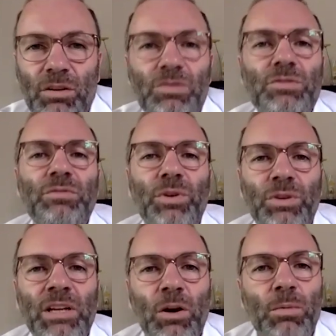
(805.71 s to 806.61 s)
also for
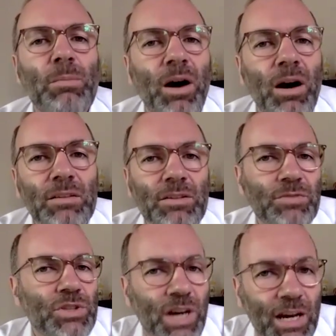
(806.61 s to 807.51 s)
the global partners,
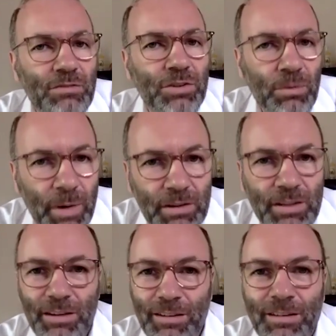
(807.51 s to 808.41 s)
for China, for
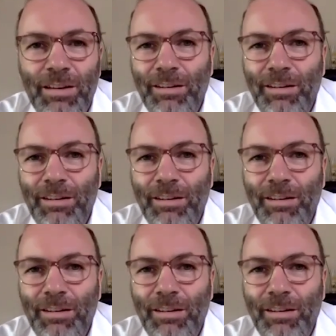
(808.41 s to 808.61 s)
America,